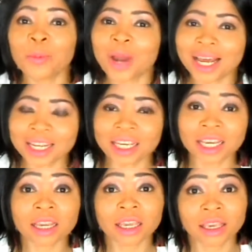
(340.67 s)
Panic
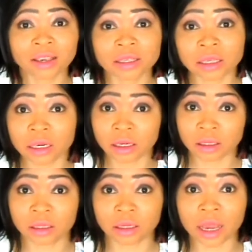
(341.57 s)
kills
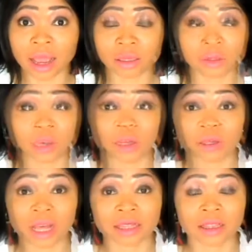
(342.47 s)
easily, guys. So
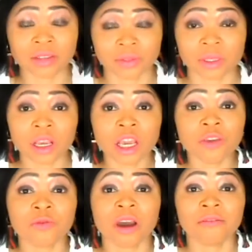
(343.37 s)
we that all have,
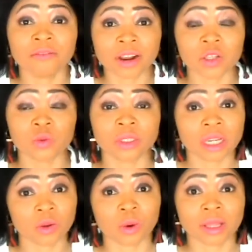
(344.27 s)
if you are friends with
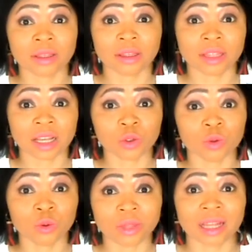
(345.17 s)
anyone that you
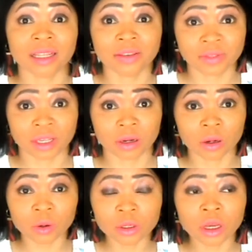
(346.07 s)
know that lives
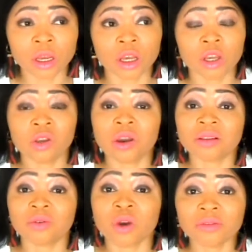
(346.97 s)
alone,
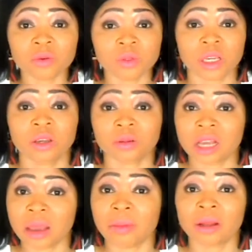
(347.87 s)
you have to take your
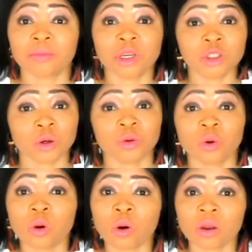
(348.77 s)
time and make sure you
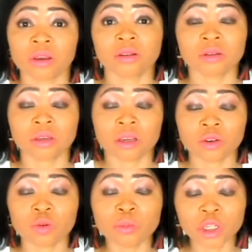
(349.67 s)
call his,
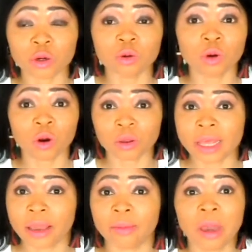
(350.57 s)
you make sure you call
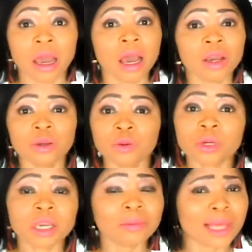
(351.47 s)
them, you know,
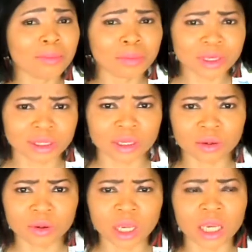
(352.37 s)
keep them
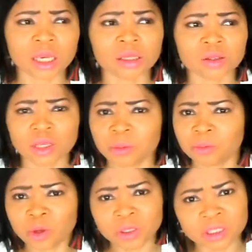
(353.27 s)
busy. Okay,
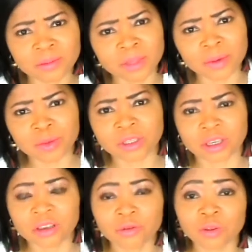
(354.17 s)
keep them
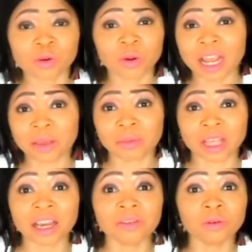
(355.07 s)
busy. Even someone like me
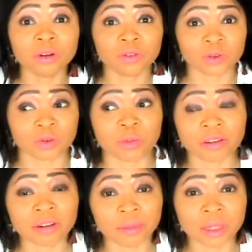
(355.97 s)
that even lives with my
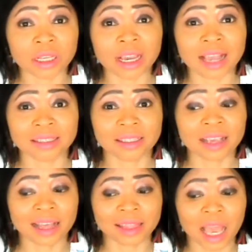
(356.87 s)
family, I
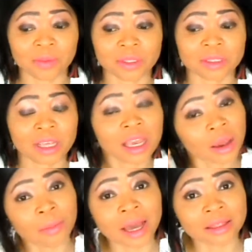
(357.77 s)
still at times think
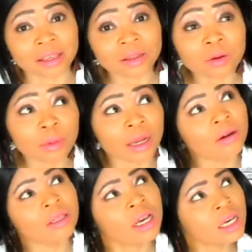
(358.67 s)
about this. Oh my
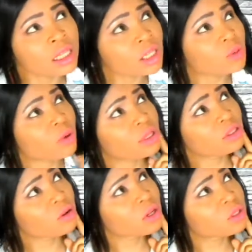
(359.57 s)
god, this world
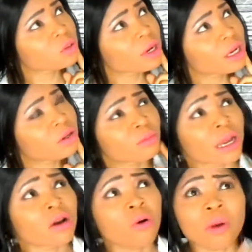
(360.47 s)
is going to end. Oh my
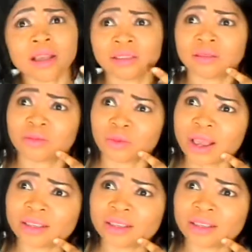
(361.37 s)
god, why